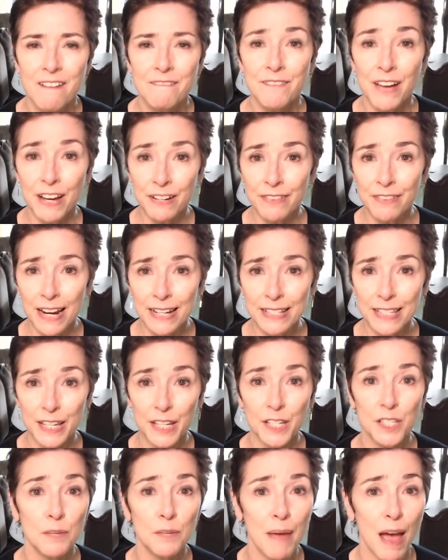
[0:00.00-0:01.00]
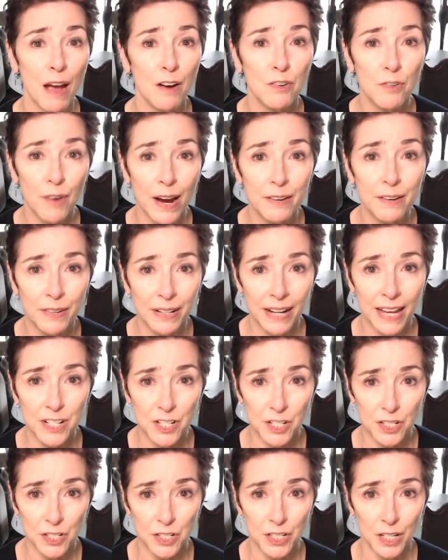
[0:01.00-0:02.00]
Fundraising is about great
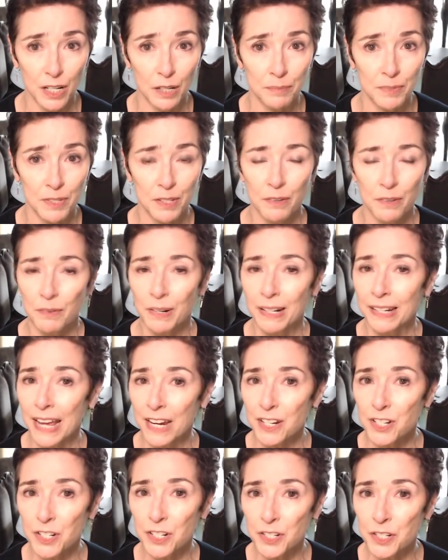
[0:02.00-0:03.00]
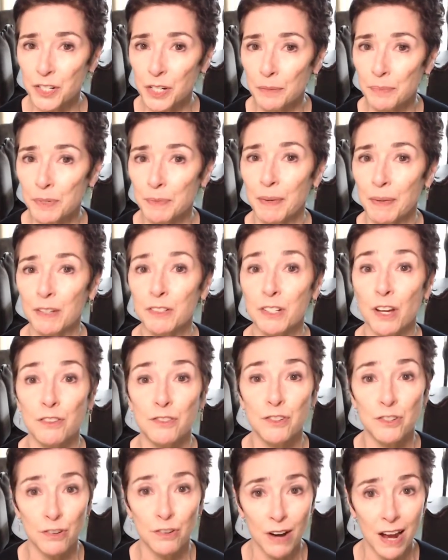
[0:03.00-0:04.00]
relationships built on
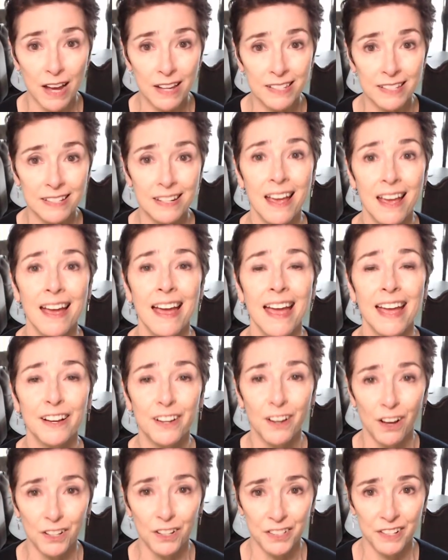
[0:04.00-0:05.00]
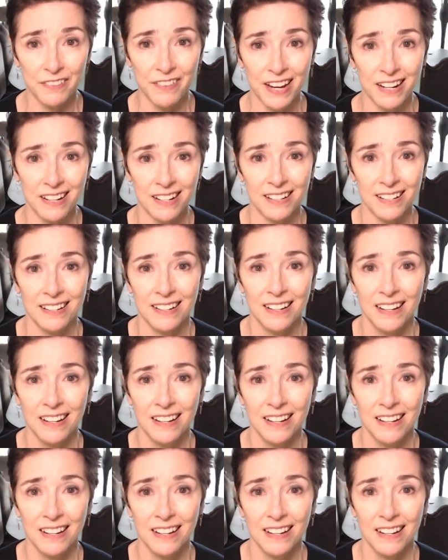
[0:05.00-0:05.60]
trust and cultivated.